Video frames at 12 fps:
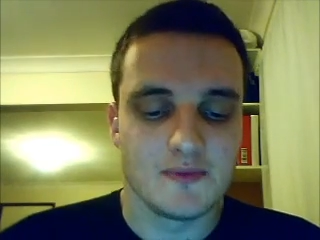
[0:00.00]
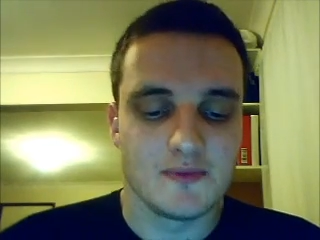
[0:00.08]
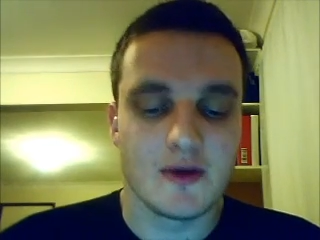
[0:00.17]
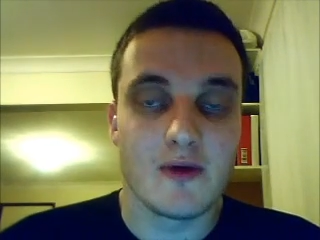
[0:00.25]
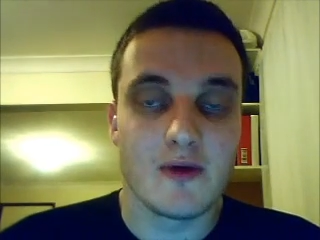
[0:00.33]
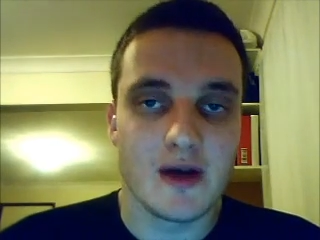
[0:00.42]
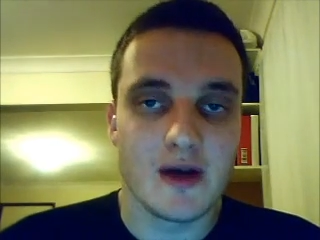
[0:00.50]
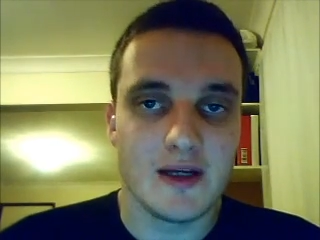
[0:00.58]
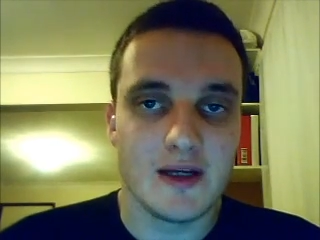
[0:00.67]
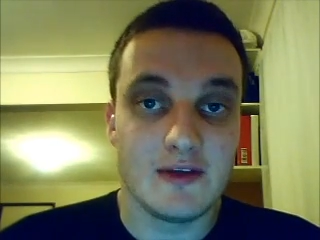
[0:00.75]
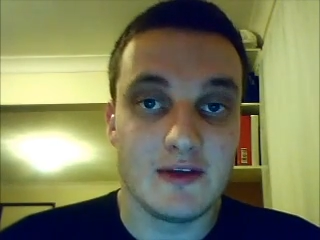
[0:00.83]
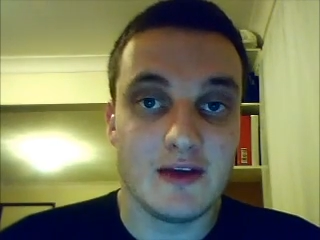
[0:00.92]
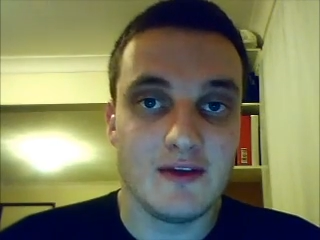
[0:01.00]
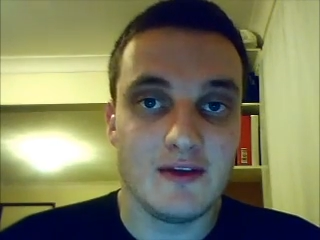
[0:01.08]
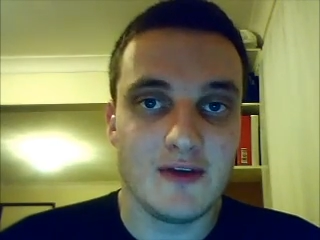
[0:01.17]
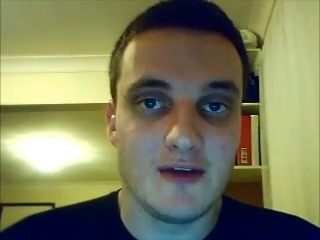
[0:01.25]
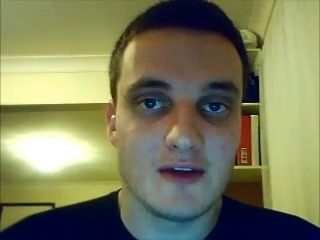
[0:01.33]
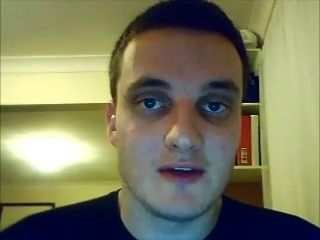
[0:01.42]
don't worry, it's easy
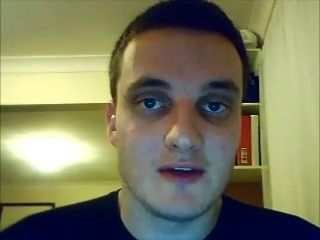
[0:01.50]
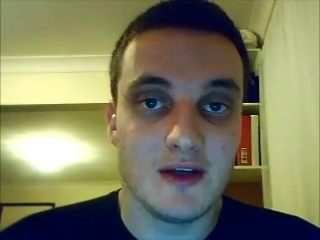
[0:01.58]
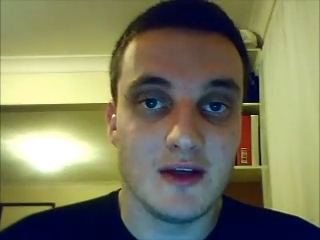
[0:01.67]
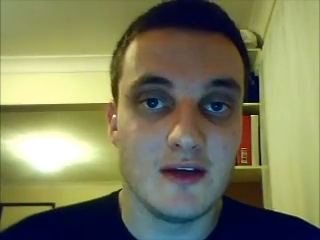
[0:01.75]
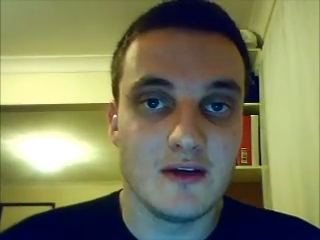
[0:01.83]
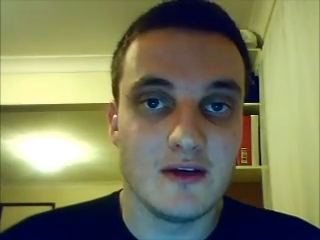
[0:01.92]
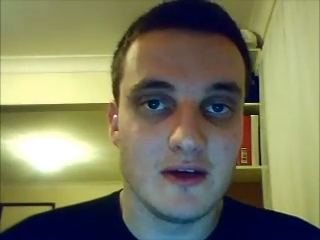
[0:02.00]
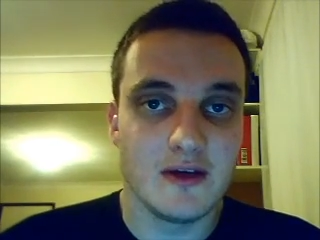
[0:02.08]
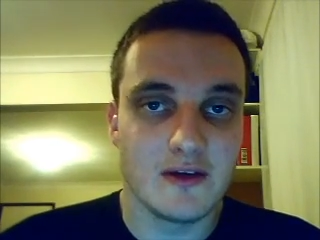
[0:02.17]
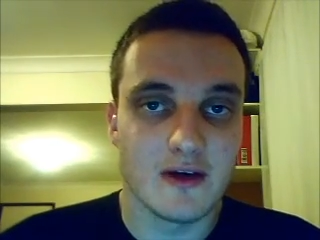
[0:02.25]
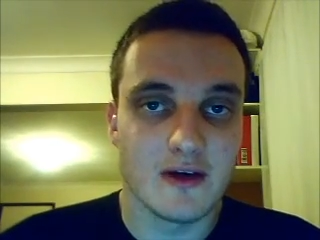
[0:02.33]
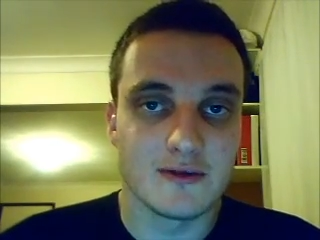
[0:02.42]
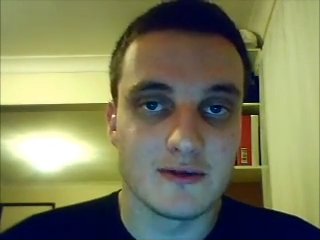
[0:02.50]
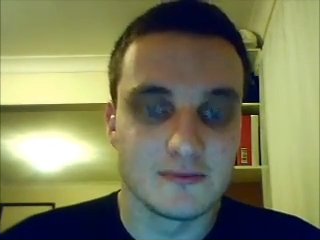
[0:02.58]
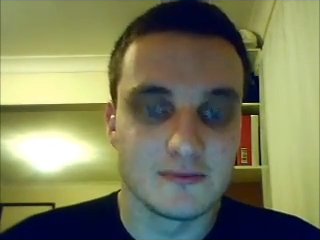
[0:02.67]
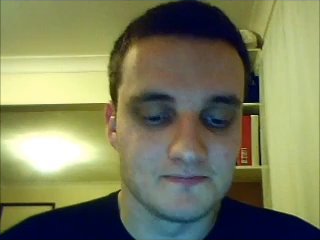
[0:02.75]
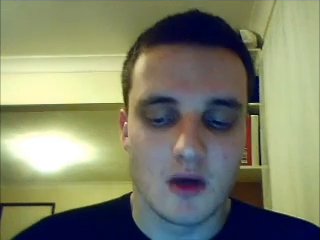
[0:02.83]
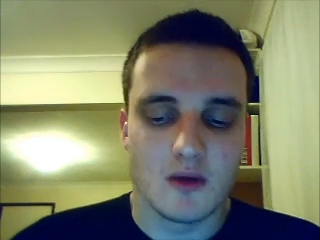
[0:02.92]
fixed and you can do it yourself.
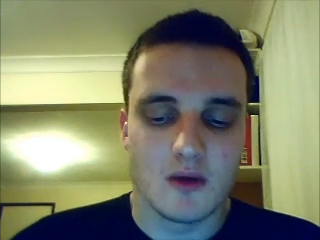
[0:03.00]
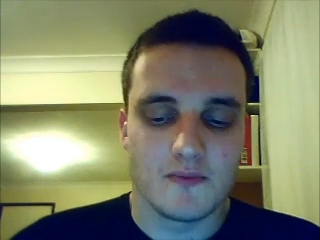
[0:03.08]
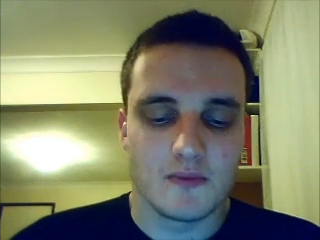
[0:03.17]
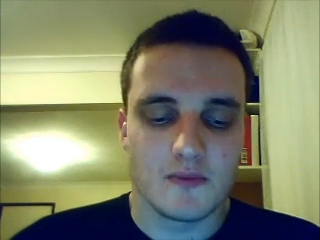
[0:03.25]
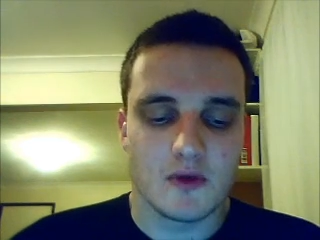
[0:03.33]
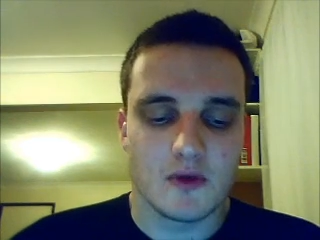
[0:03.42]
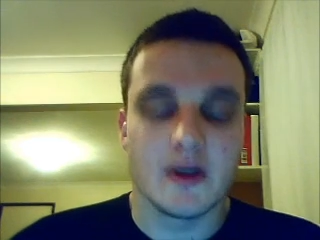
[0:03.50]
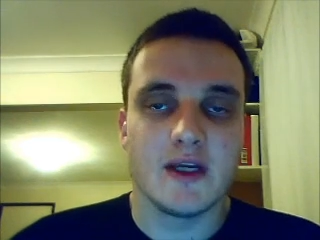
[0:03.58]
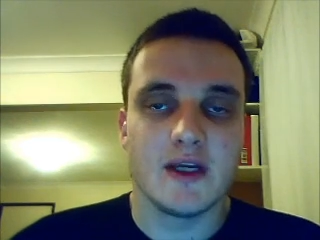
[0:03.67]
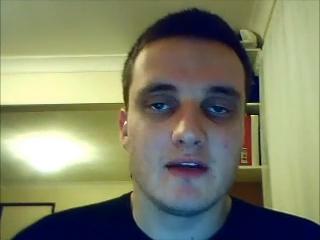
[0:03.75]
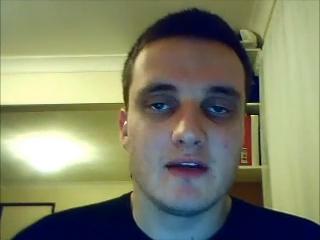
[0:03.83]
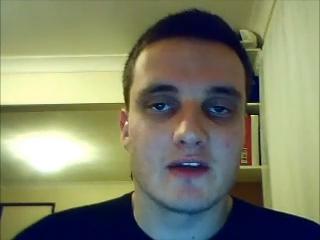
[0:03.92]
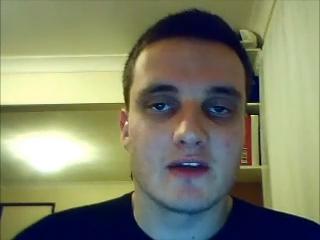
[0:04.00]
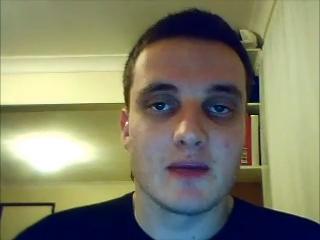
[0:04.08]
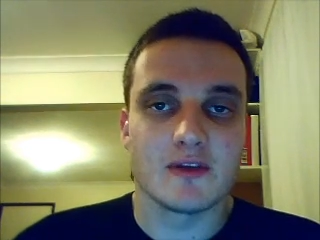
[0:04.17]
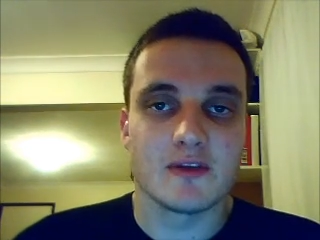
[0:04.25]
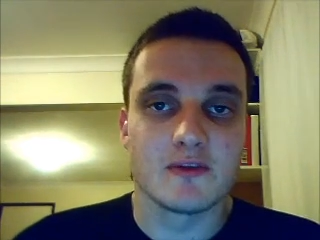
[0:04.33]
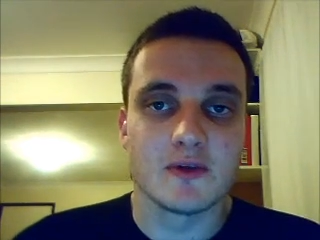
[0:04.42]
All you need is a
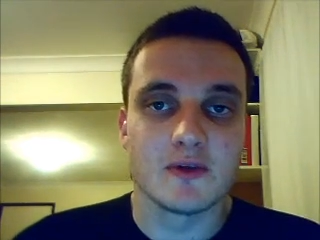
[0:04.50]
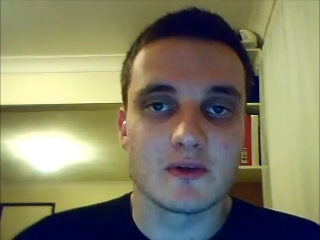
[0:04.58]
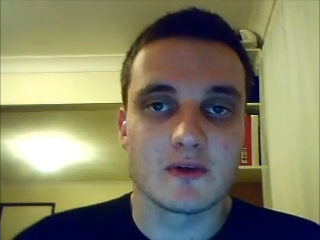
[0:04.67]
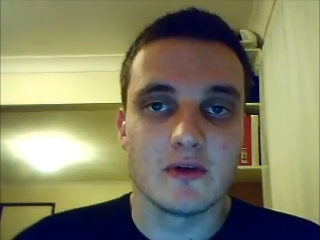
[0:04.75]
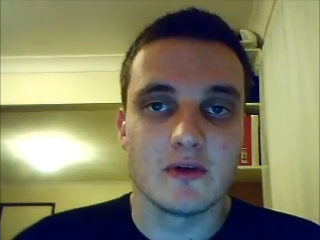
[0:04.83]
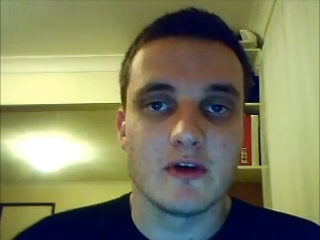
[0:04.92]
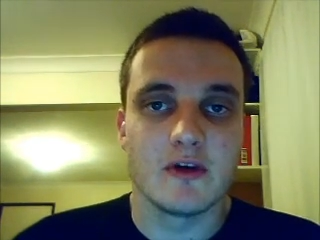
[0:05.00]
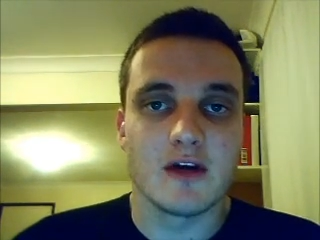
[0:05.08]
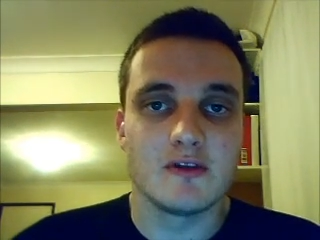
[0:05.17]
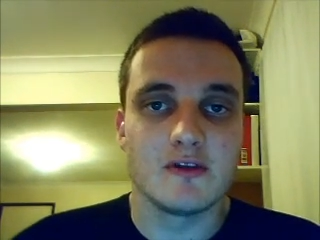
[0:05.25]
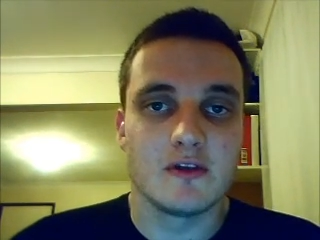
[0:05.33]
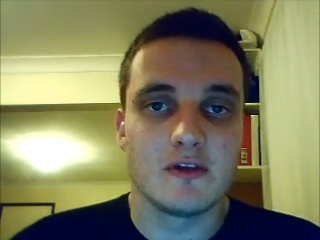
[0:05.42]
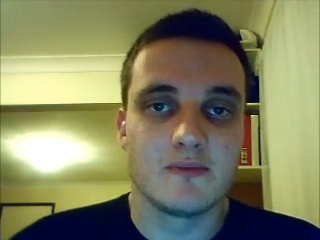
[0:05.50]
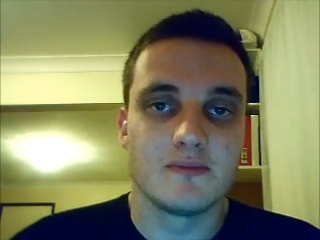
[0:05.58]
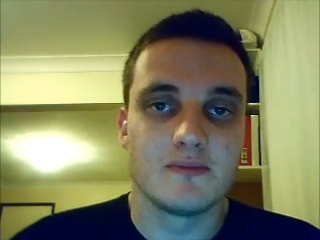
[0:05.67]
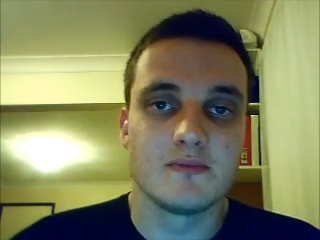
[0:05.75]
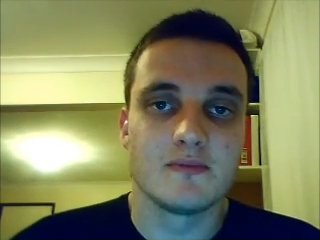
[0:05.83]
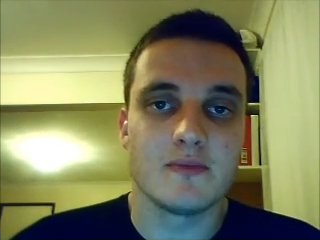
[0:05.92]
couple of small screwdrivers,
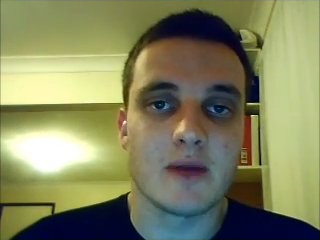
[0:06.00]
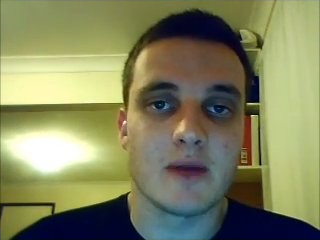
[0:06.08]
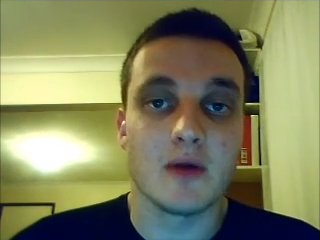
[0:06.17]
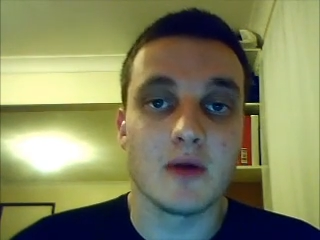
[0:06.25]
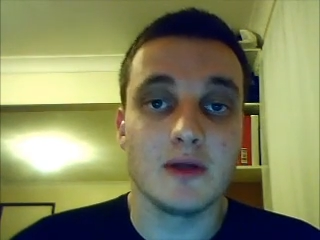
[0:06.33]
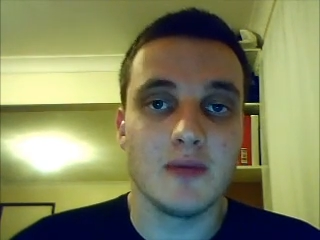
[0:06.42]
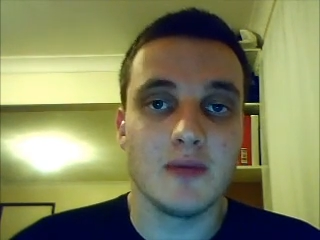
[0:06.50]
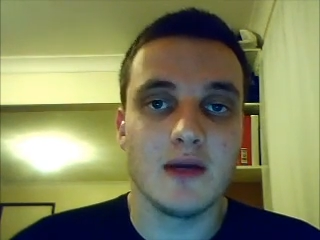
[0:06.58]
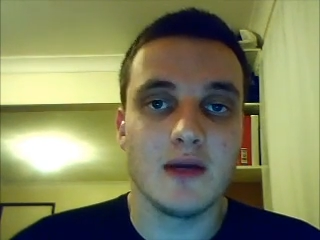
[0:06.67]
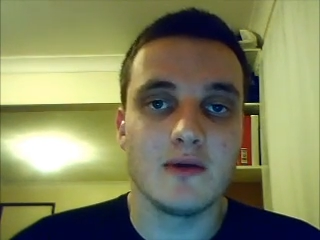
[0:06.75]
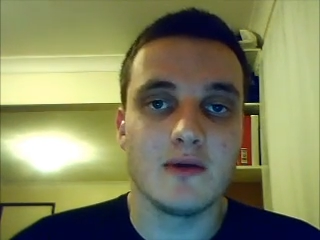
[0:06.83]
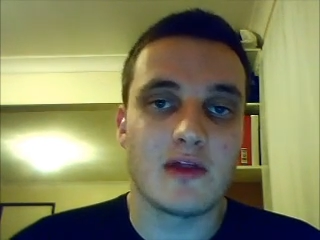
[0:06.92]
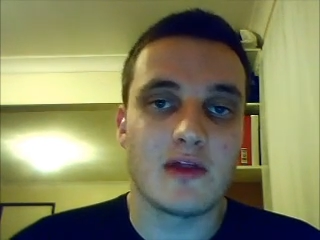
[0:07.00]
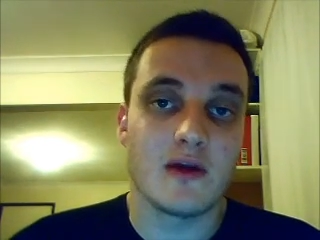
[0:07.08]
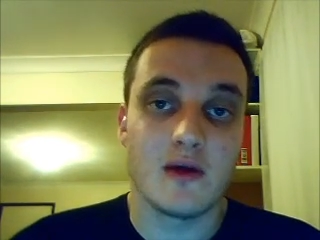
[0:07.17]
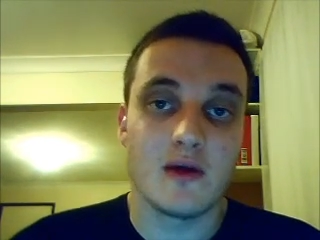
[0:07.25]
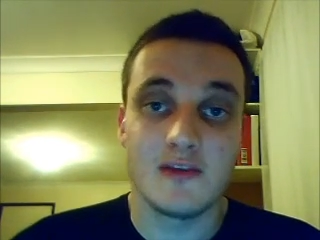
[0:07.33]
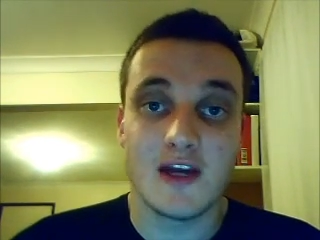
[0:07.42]
a multimeter with an
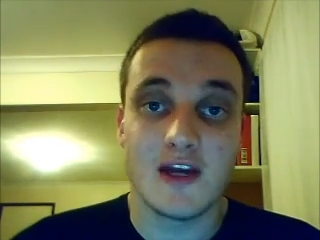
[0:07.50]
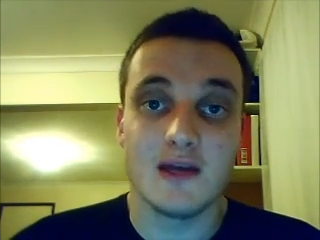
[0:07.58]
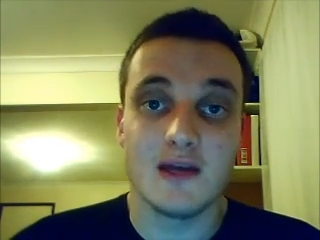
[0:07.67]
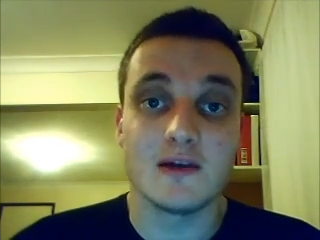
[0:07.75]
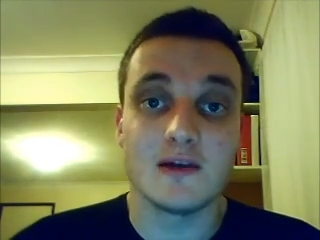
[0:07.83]
ohm setting on